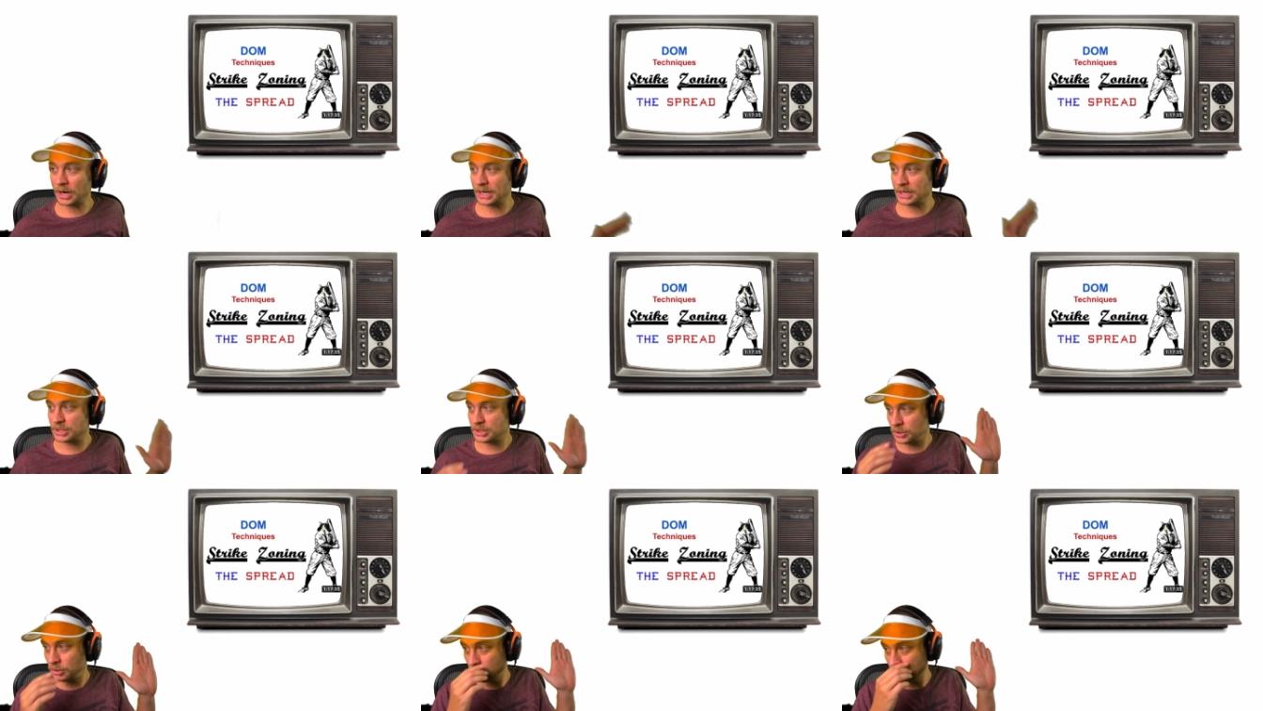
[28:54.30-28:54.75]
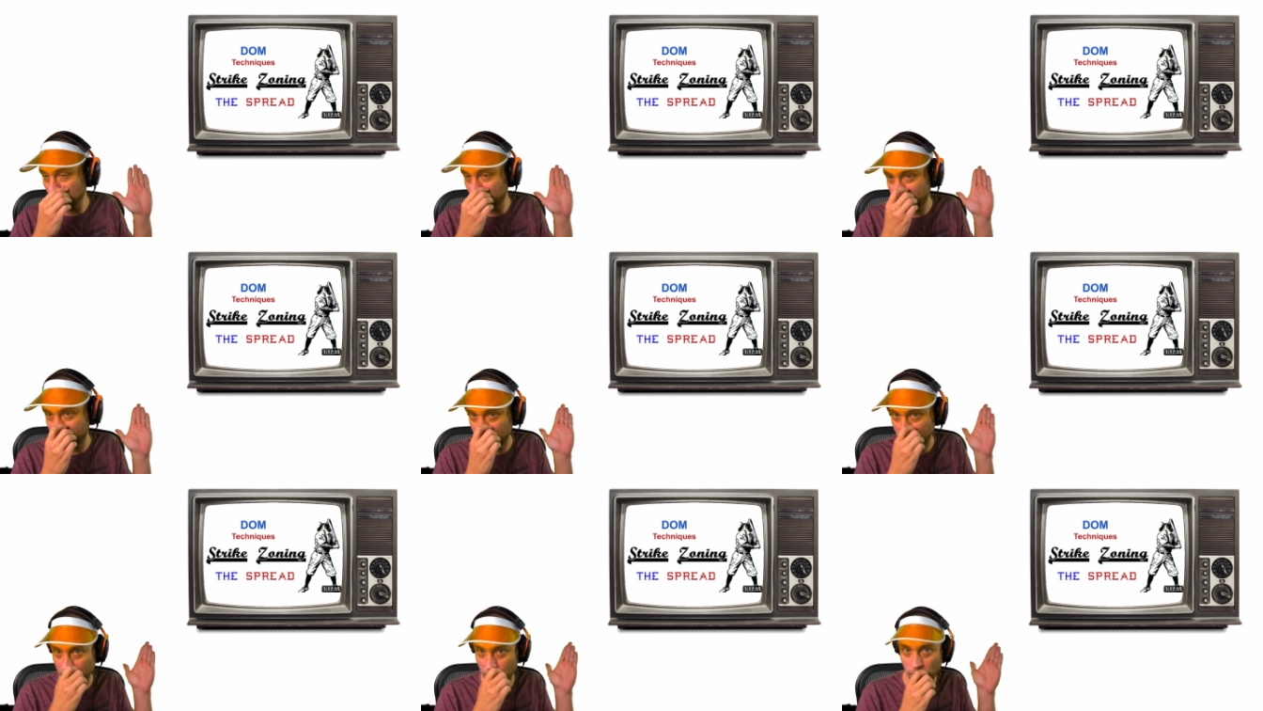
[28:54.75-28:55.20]
zoning
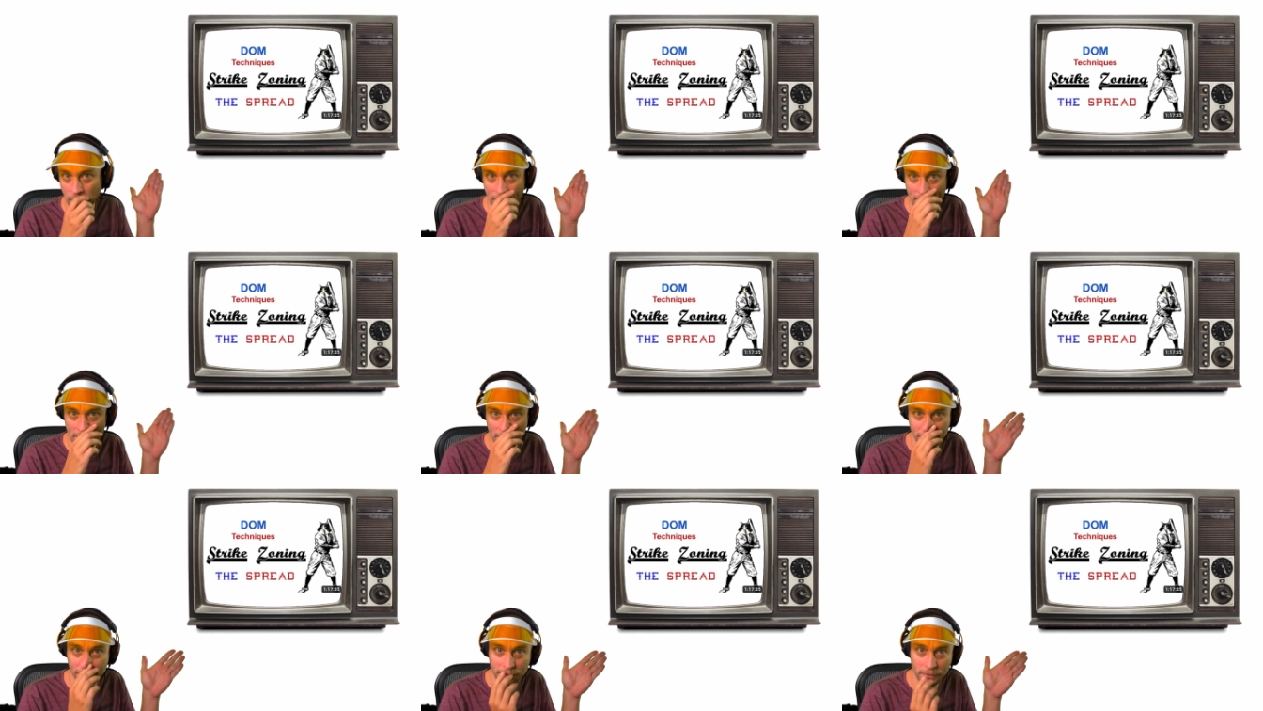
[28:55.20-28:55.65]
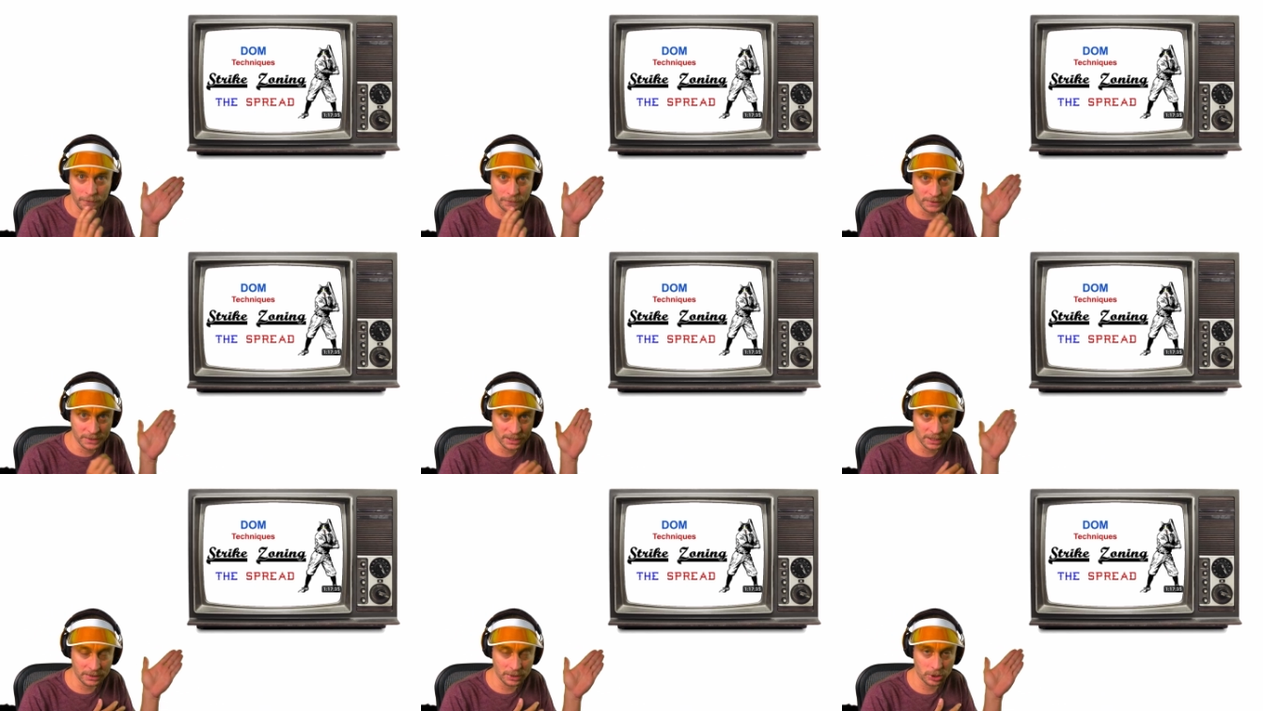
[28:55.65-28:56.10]
video, I, if you've
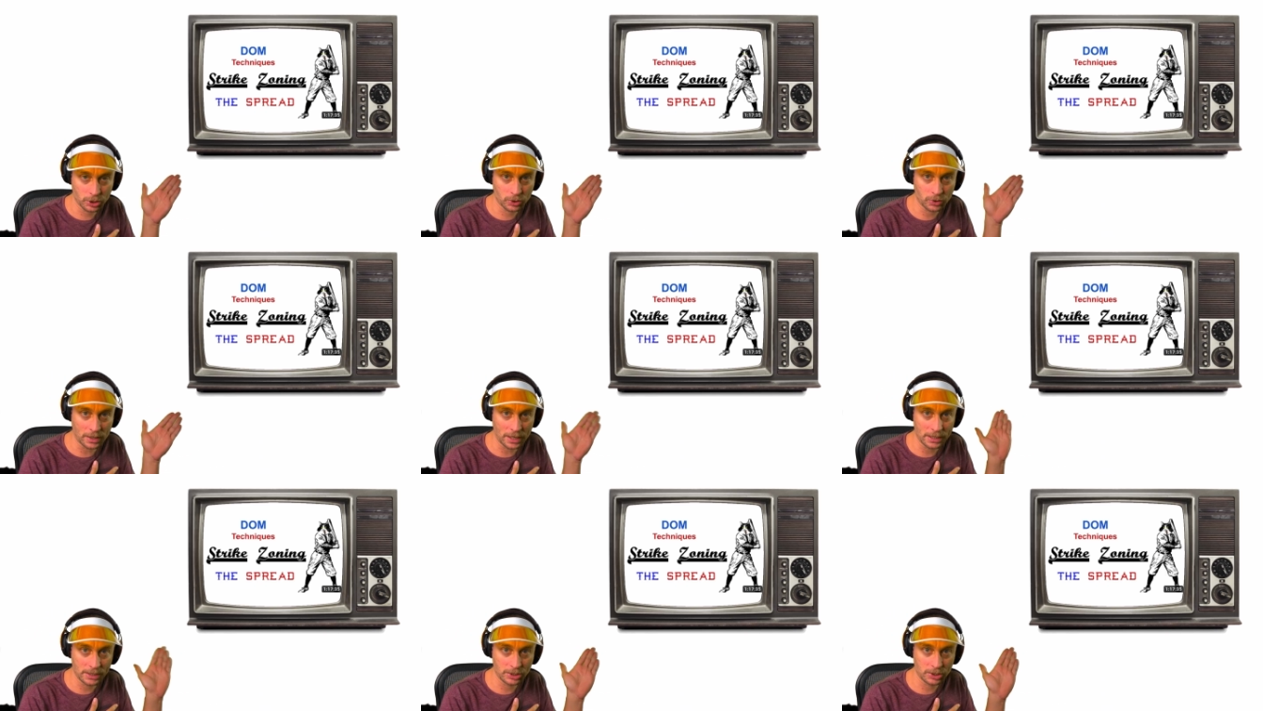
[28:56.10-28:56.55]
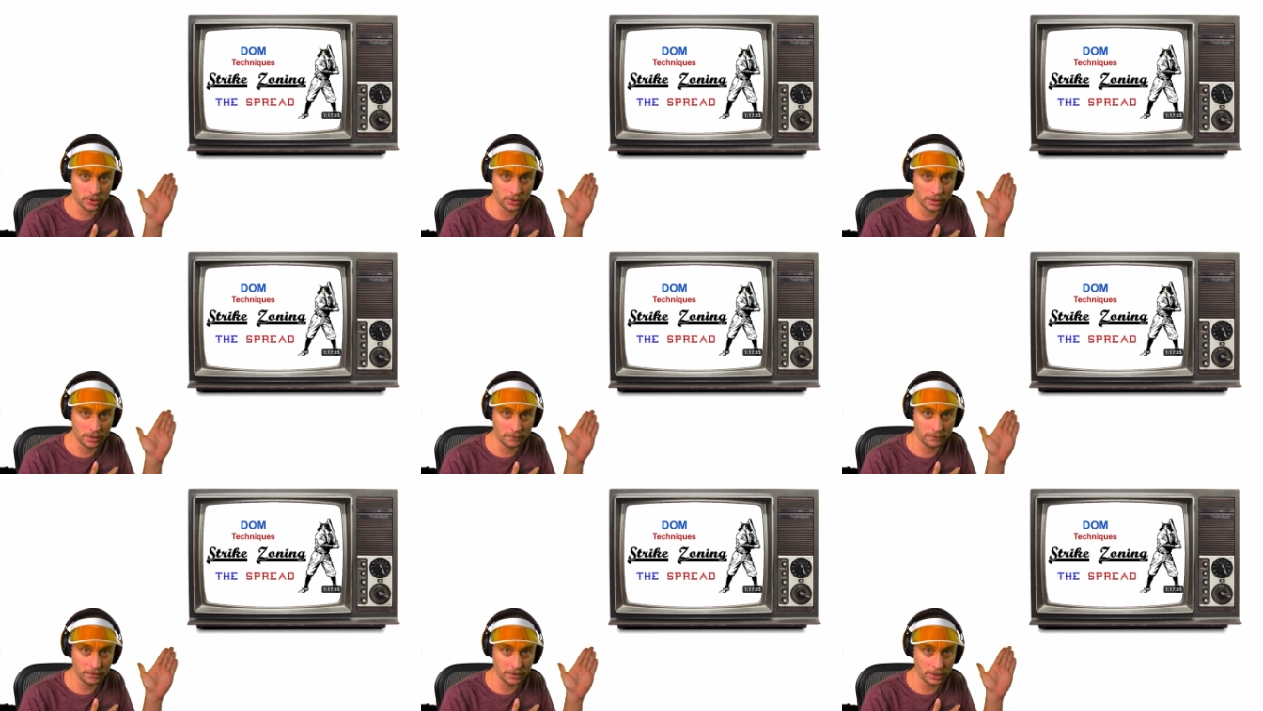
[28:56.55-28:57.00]
seen the strike
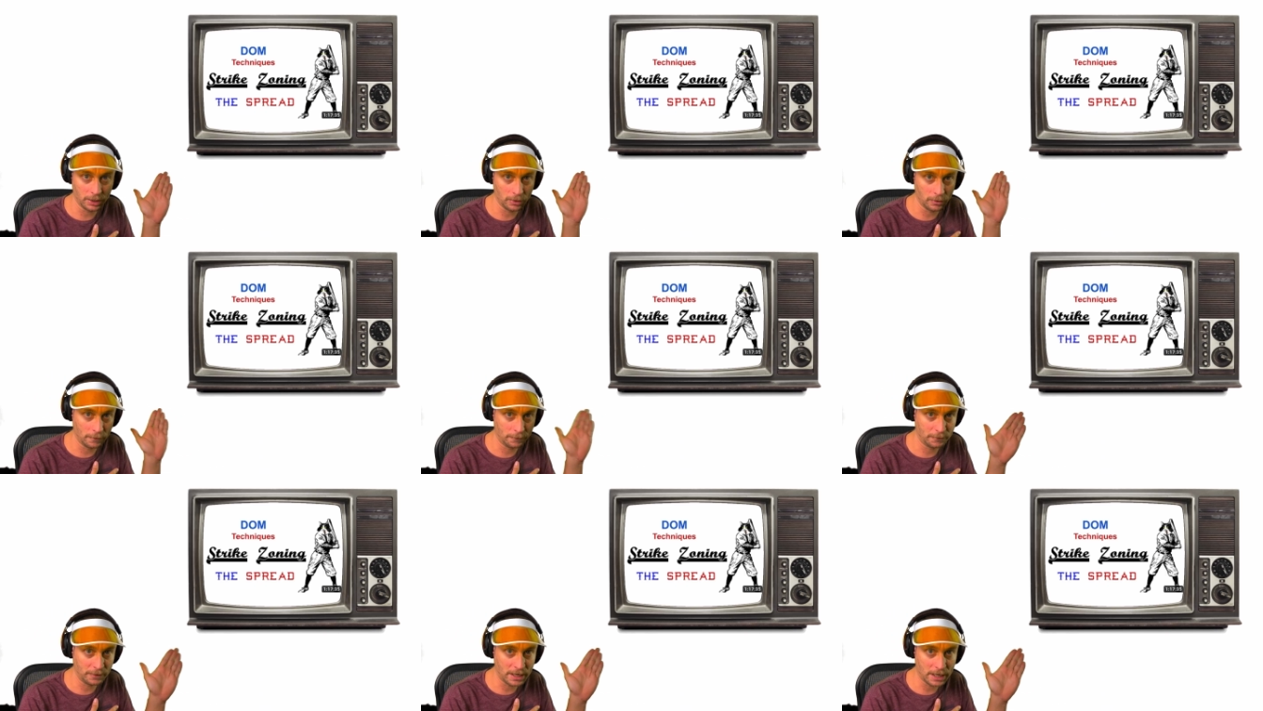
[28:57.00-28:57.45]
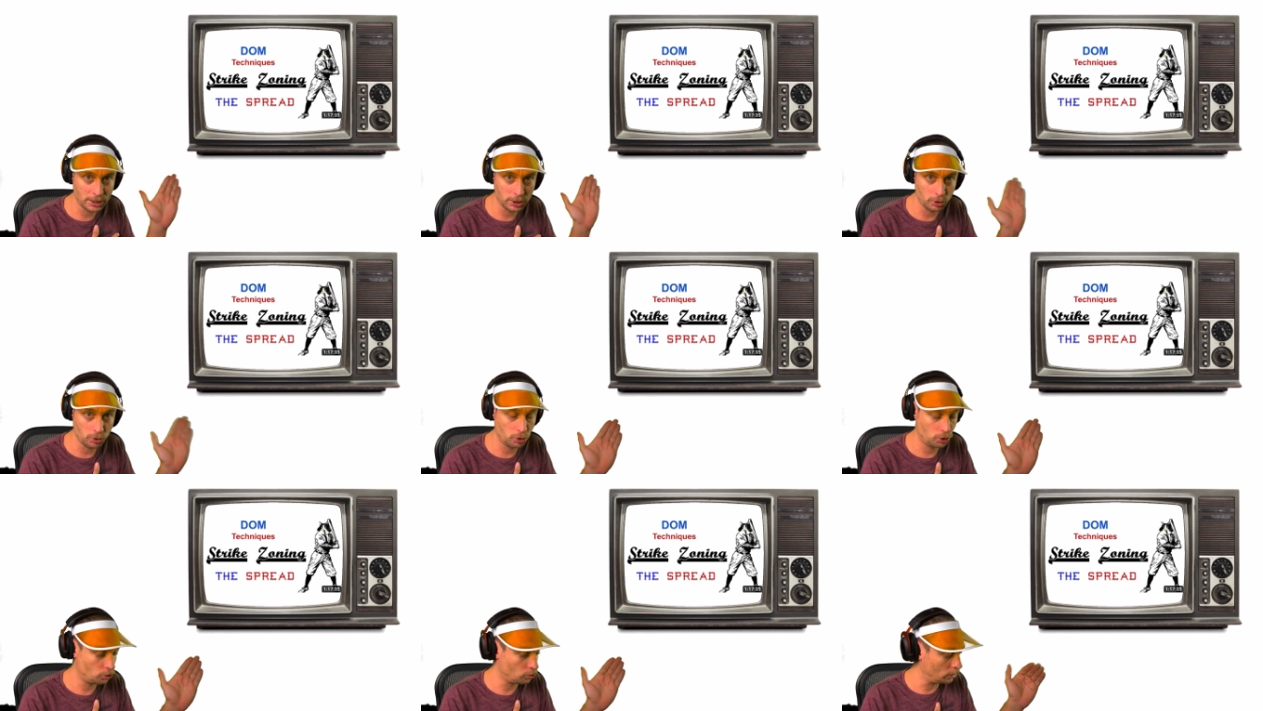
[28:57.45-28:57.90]
zoning video, if not, you
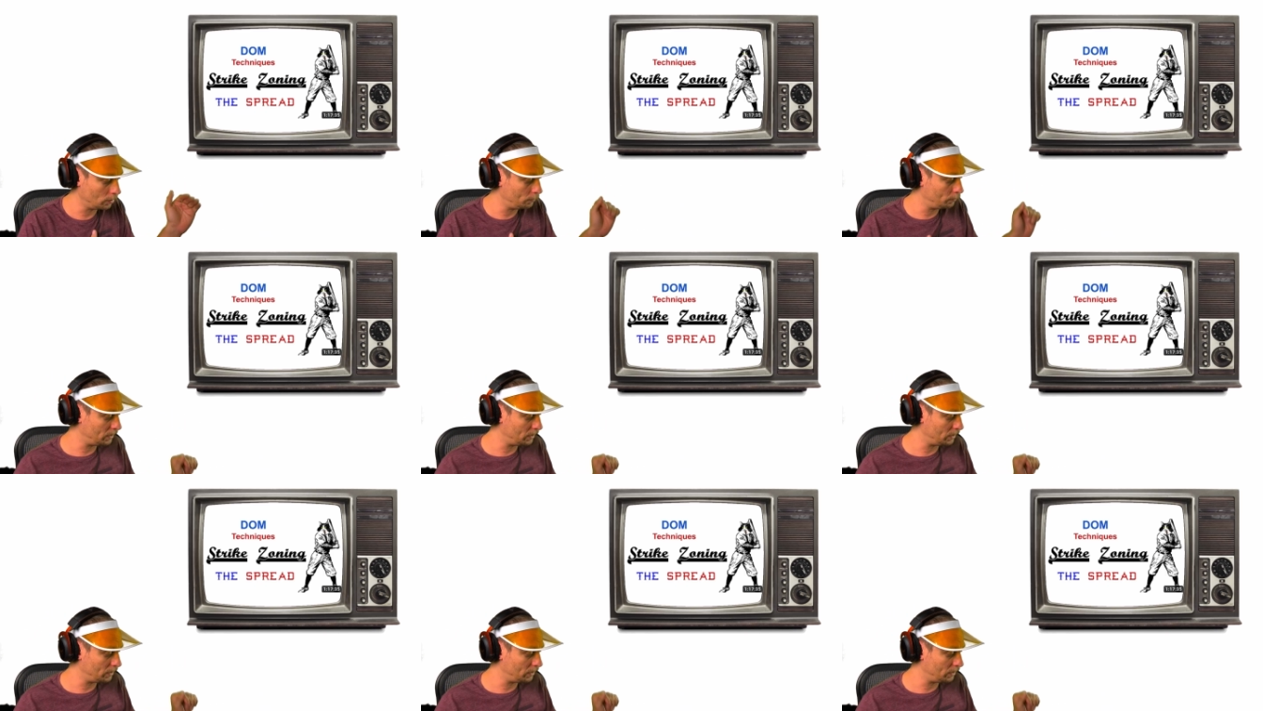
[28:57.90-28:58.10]
should,